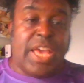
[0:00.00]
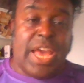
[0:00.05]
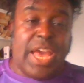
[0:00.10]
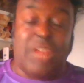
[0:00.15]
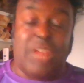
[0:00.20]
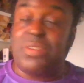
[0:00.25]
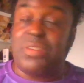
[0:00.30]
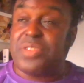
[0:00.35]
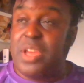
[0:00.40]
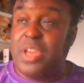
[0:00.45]
And
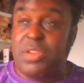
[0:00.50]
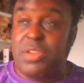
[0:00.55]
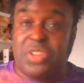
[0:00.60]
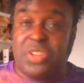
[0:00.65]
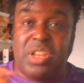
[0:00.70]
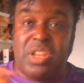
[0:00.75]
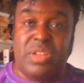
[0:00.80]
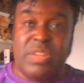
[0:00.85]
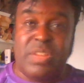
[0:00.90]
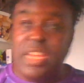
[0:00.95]
also, it's
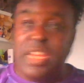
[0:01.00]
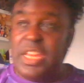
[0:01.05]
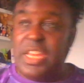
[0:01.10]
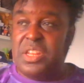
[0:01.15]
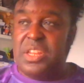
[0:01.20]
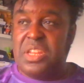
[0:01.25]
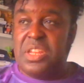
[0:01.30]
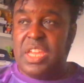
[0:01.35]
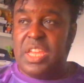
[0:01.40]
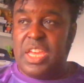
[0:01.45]
going to
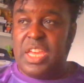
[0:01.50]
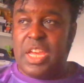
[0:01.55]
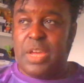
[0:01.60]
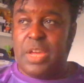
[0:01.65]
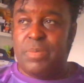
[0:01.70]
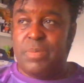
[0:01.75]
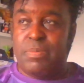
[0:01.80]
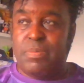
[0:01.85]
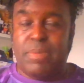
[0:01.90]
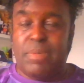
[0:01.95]
need
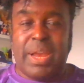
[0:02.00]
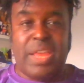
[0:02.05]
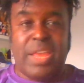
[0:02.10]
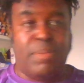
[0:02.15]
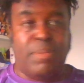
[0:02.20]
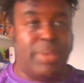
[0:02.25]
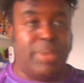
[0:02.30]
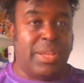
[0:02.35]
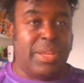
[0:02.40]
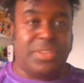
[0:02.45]
the
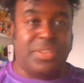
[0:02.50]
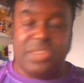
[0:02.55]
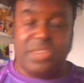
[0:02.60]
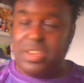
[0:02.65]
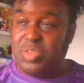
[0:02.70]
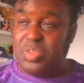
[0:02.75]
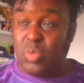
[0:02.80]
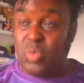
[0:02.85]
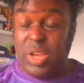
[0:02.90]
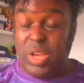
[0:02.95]
malleability
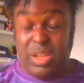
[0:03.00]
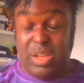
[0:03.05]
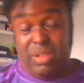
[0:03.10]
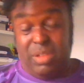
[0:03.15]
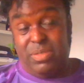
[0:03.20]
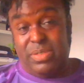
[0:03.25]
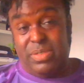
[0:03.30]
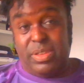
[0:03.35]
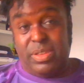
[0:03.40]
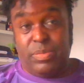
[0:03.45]
as
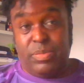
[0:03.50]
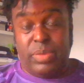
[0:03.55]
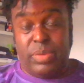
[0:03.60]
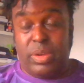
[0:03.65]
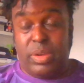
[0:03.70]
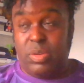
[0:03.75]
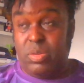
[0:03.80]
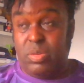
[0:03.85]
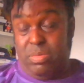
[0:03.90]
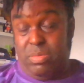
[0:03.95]
well,
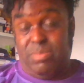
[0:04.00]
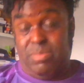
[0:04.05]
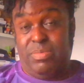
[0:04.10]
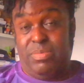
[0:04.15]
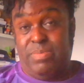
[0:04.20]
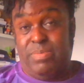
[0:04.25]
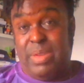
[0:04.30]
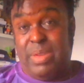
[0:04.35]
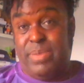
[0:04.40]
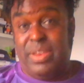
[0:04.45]
or
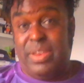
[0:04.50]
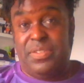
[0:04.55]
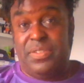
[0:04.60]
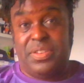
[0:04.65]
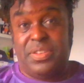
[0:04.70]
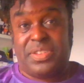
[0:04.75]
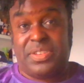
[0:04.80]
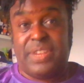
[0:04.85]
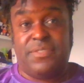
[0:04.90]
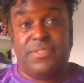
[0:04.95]
maybe even
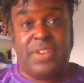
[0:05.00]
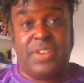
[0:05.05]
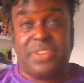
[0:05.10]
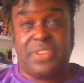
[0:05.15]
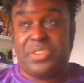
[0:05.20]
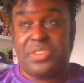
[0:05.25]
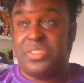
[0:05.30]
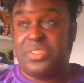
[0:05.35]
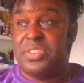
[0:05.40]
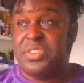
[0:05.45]
the
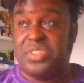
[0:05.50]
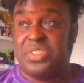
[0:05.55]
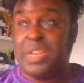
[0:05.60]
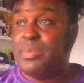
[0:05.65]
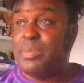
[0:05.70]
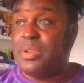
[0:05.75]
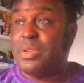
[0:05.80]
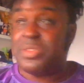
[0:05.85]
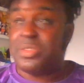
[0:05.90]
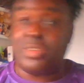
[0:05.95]
steadfastness and
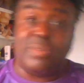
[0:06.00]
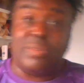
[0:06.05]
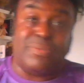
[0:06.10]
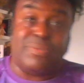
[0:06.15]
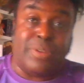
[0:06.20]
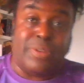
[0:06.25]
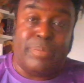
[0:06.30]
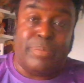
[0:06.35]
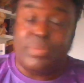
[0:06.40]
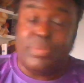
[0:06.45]
stubbornness
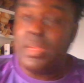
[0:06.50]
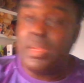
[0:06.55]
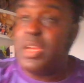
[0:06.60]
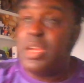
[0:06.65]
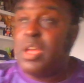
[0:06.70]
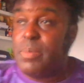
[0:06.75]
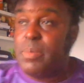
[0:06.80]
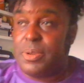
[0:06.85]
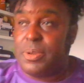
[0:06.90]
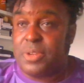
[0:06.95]
of
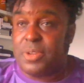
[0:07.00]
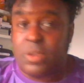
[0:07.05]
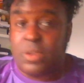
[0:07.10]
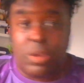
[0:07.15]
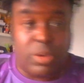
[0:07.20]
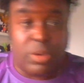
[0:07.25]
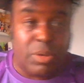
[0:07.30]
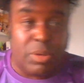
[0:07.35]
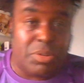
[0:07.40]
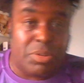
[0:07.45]

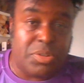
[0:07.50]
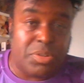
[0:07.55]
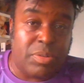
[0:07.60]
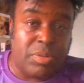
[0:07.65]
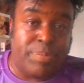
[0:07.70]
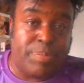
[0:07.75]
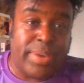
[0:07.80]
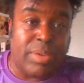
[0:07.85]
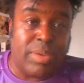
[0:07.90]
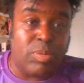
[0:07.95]
Postecoglou to
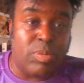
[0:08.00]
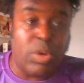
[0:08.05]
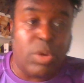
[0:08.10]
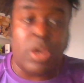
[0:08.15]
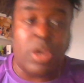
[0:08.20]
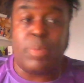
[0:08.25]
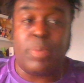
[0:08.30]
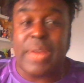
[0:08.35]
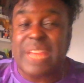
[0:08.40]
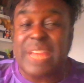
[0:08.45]
make it
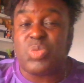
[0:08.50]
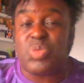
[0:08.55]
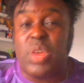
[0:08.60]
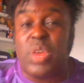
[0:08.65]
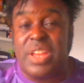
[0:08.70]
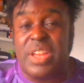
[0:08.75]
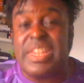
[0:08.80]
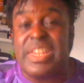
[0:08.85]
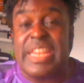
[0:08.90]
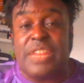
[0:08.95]
work. But that's what
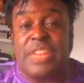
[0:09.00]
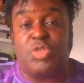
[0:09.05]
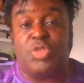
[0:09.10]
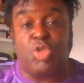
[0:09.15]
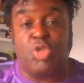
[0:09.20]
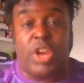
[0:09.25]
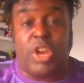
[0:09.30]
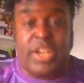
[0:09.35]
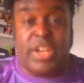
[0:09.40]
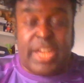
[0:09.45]
it needs
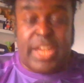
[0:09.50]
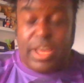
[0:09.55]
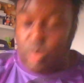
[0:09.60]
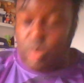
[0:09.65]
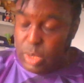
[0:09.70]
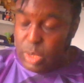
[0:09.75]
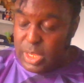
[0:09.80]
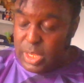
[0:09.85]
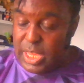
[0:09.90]
right now.